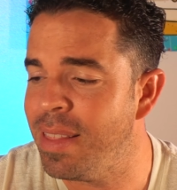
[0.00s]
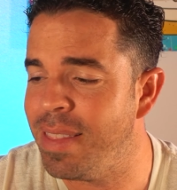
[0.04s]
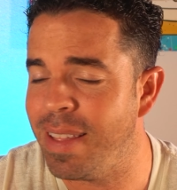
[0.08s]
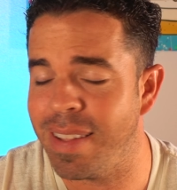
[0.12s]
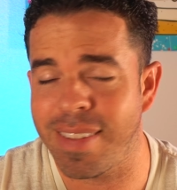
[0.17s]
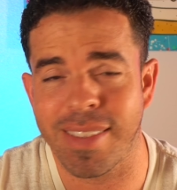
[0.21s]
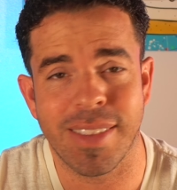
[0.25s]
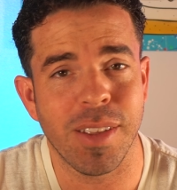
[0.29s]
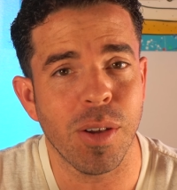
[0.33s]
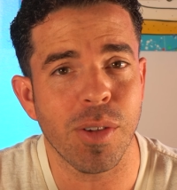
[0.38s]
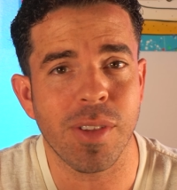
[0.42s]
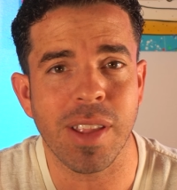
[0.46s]
They
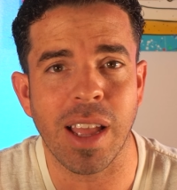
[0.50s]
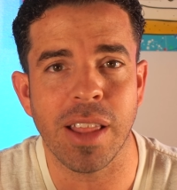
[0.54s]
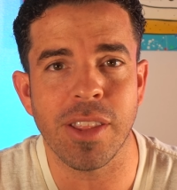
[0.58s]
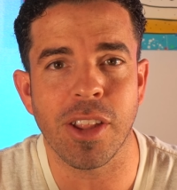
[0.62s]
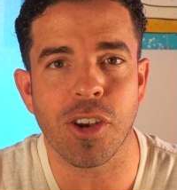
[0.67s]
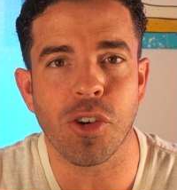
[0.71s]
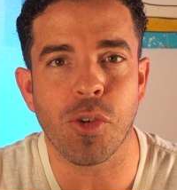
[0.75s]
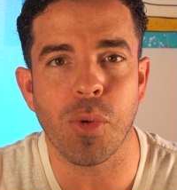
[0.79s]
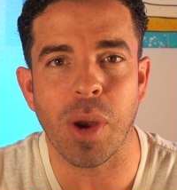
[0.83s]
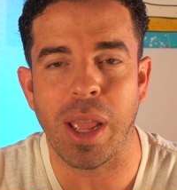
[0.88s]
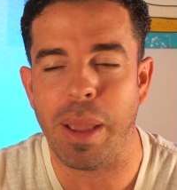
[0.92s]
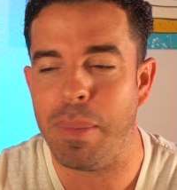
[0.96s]
still
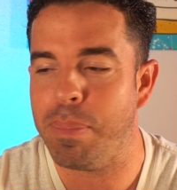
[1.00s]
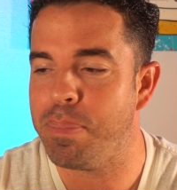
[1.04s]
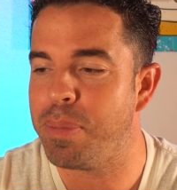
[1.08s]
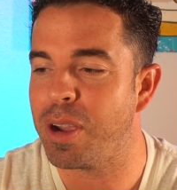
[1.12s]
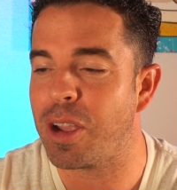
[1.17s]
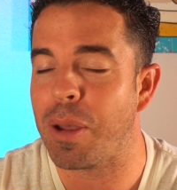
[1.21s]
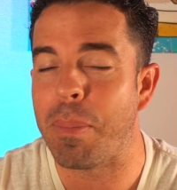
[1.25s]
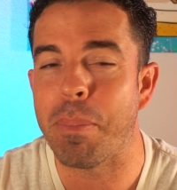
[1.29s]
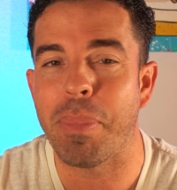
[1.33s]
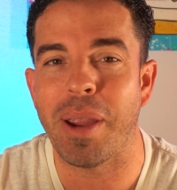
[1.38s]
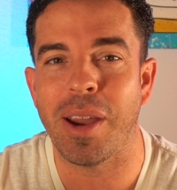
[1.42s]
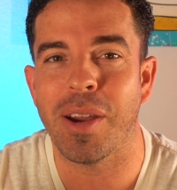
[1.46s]
sounded great, but
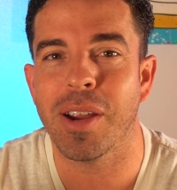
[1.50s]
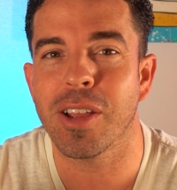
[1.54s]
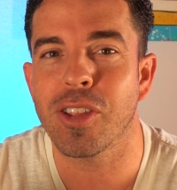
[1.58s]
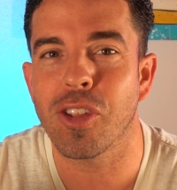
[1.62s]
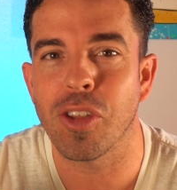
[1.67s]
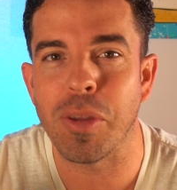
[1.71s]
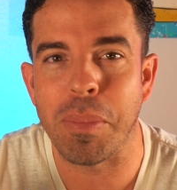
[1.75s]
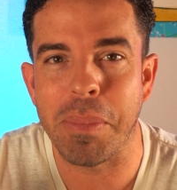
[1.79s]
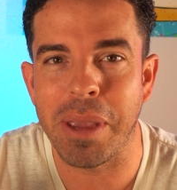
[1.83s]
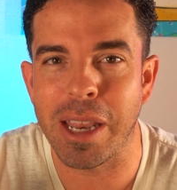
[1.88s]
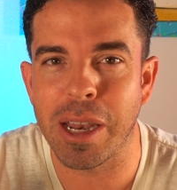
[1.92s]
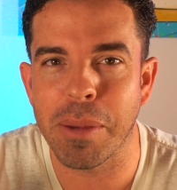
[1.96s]
comparing it
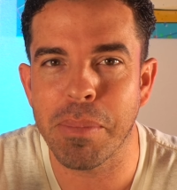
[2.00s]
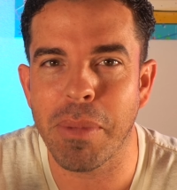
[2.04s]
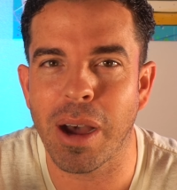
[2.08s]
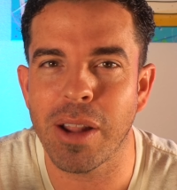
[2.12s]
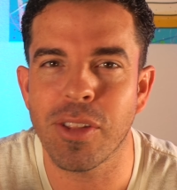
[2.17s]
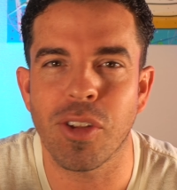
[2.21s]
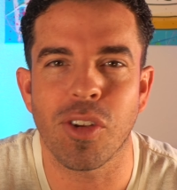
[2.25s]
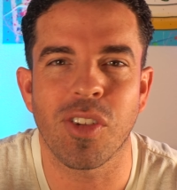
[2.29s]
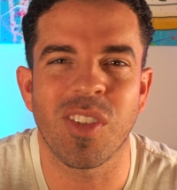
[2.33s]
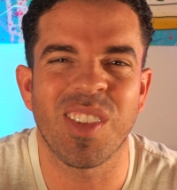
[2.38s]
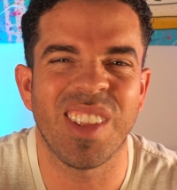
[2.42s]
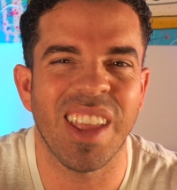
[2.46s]
to the media
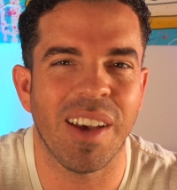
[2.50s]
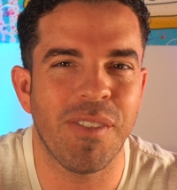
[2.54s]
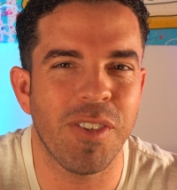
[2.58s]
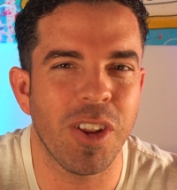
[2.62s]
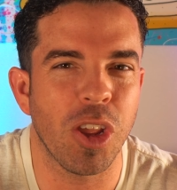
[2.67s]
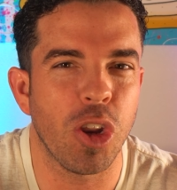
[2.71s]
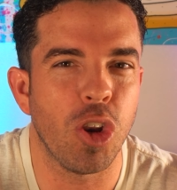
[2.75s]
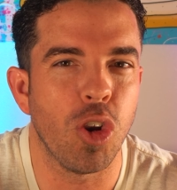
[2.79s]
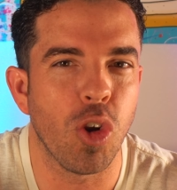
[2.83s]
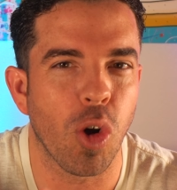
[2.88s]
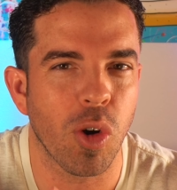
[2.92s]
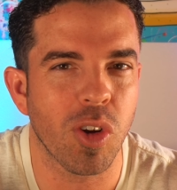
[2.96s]
mod, there's
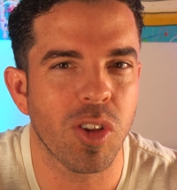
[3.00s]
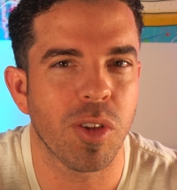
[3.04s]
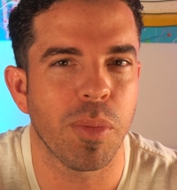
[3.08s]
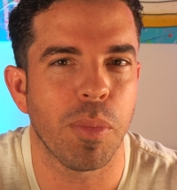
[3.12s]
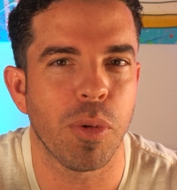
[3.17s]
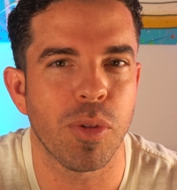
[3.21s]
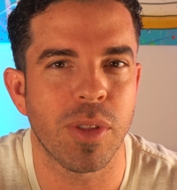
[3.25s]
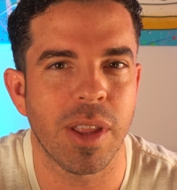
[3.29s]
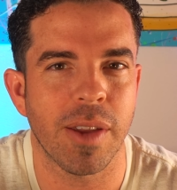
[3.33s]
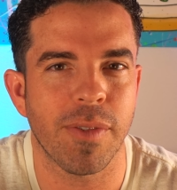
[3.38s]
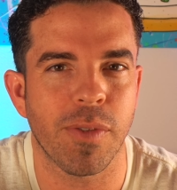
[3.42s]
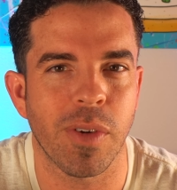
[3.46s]
definitely a
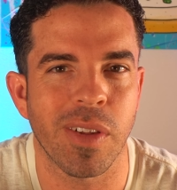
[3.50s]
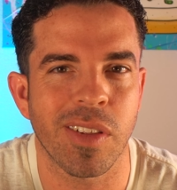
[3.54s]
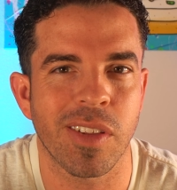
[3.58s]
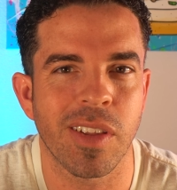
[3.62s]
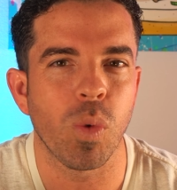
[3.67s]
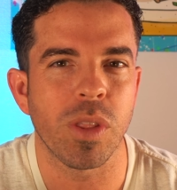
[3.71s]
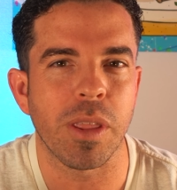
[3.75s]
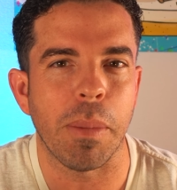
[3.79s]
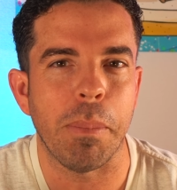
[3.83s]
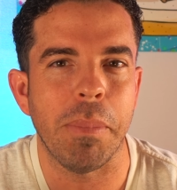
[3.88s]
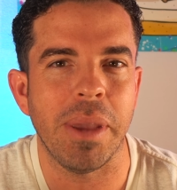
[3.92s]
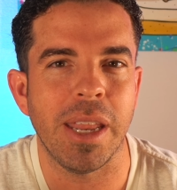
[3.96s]
noticeable difference.
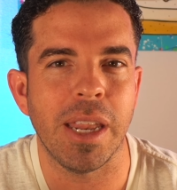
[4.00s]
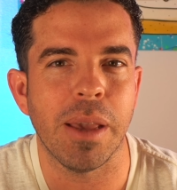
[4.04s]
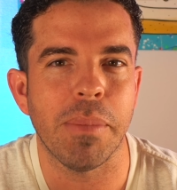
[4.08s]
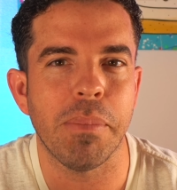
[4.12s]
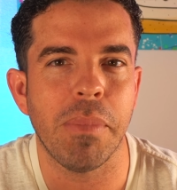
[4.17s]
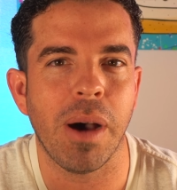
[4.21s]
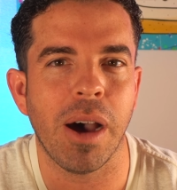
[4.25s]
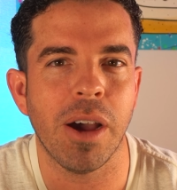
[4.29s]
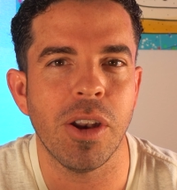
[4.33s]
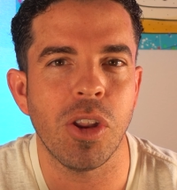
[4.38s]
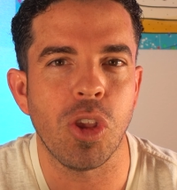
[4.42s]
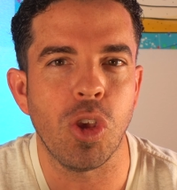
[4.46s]
With the media
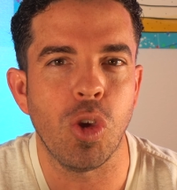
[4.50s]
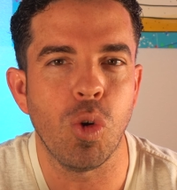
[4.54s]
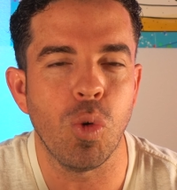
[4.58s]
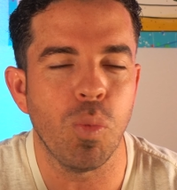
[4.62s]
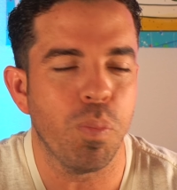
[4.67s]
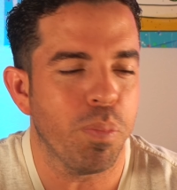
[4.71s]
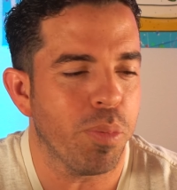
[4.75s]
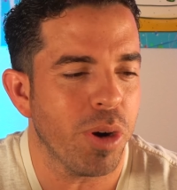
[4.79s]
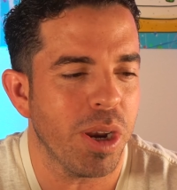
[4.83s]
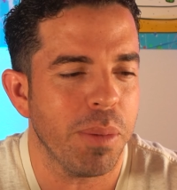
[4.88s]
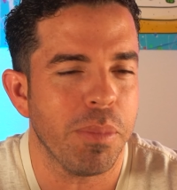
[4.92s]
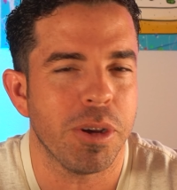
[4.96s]
mod, you
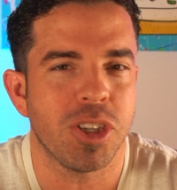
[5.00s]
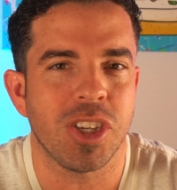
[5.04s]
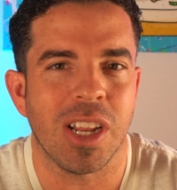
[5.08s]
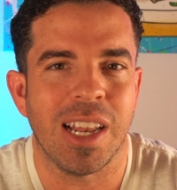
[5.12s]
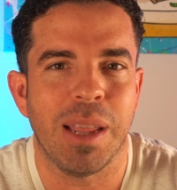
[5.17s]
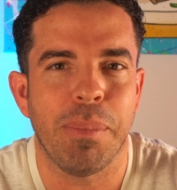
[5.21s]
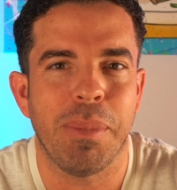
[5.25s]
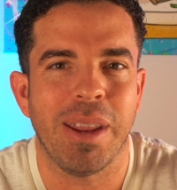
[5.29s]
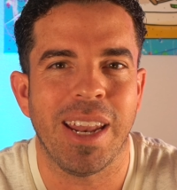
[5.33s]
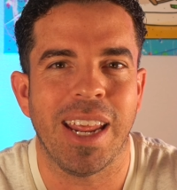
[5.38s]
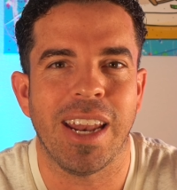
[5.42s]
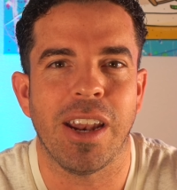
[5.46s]
pretty much
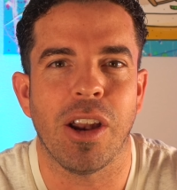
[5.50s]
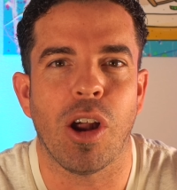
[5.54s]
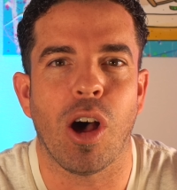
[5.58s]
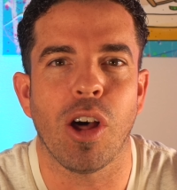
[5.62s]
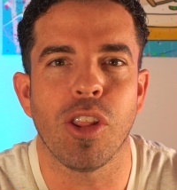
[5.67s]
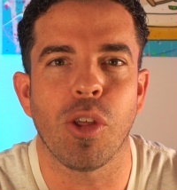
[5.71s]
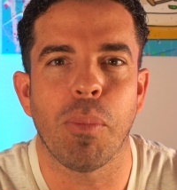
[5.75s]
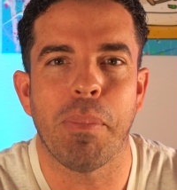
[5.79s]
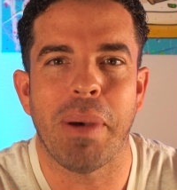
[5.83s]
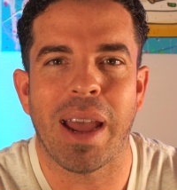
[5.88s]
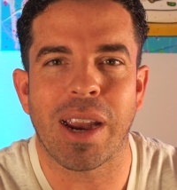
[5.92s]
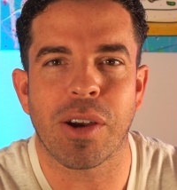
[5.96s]
eliminated all
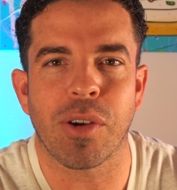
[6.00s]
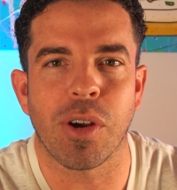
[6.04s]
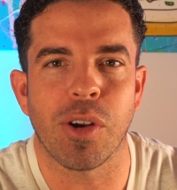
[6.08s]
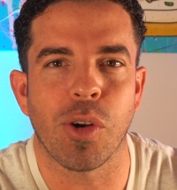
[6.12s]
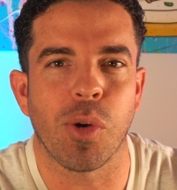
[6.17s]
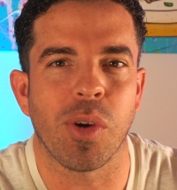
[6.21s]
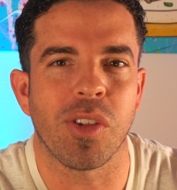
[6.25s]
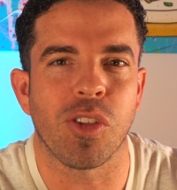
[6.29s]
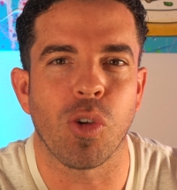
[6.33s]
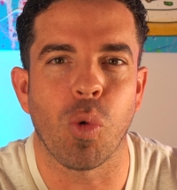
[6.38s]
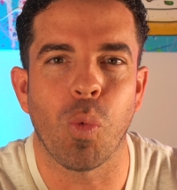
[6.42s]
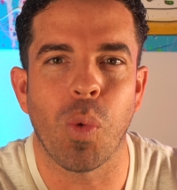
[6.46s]
the background
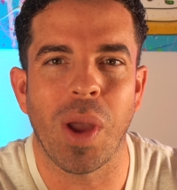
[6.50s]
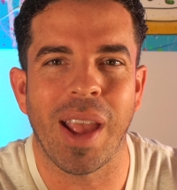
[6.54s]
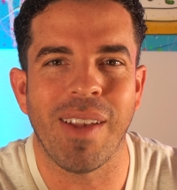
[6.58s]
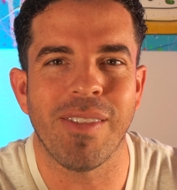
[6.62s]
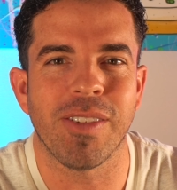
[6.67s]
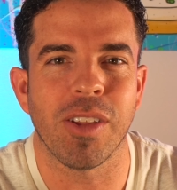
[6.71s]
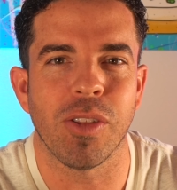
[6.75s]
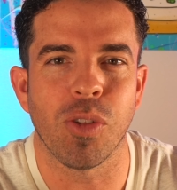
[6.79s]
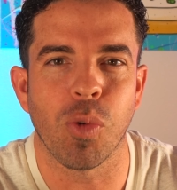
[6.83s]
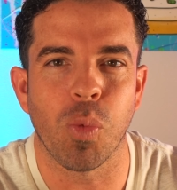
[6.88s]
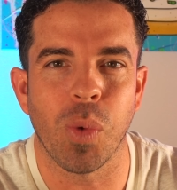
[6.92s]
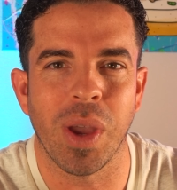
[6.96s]
noise, the
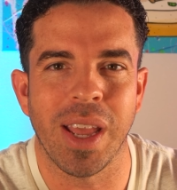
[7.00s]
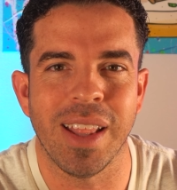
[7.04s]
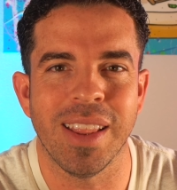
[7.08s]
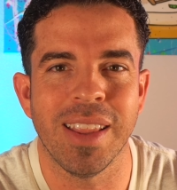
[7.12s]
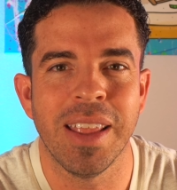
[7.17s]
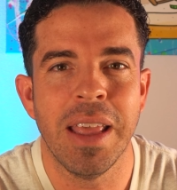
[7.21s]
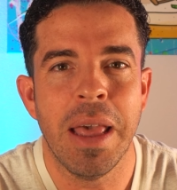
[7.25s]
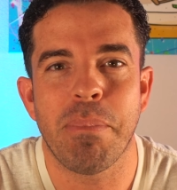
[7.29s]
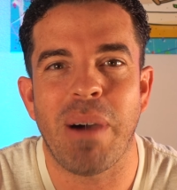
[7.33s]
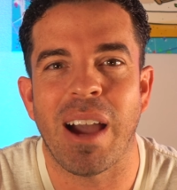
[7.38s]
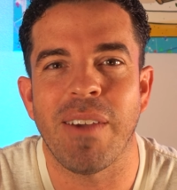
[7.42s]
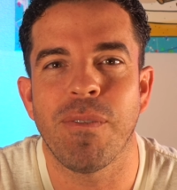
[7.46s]
waves and the
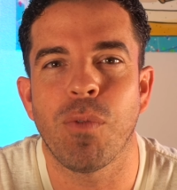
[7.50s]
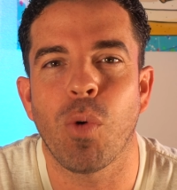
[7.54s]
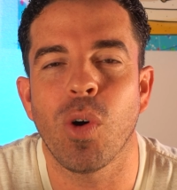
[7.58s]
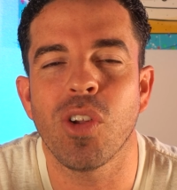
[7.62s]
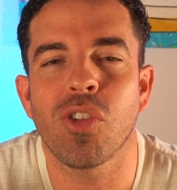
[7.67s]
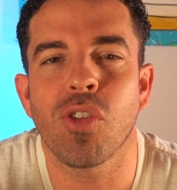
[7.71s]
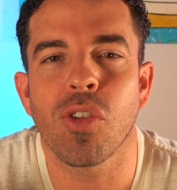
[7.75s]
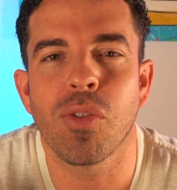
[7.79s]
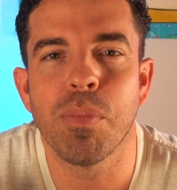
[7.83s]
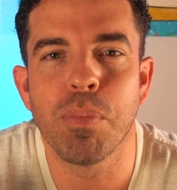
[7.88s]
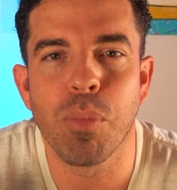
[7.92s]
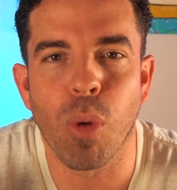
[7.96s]
wind. My
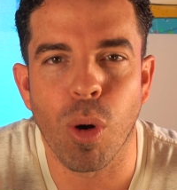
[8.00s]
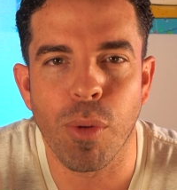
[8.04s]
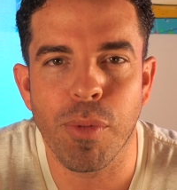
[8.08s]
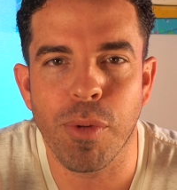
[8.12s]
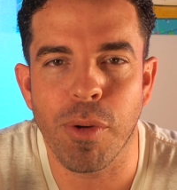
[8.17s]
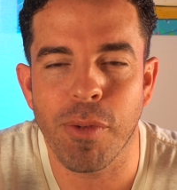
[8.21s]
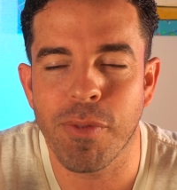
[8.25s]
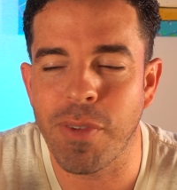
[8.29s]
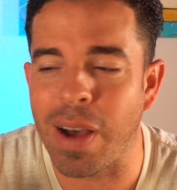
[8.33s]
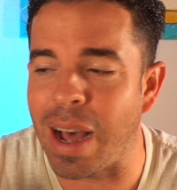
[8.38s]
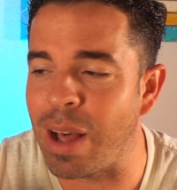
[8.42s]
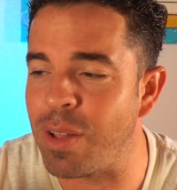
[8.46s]
voice was more
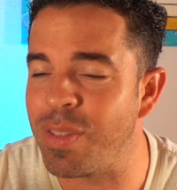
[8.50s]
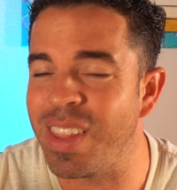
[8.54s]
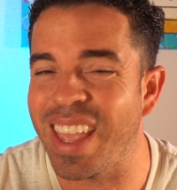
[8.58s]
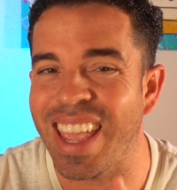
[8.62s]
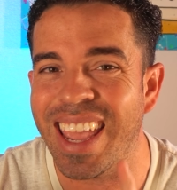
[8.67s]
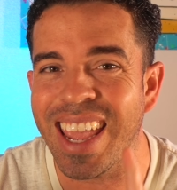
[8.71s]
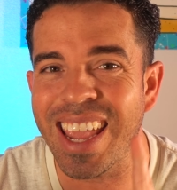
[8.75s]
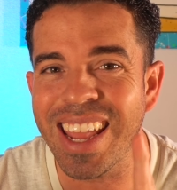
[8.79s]
profound.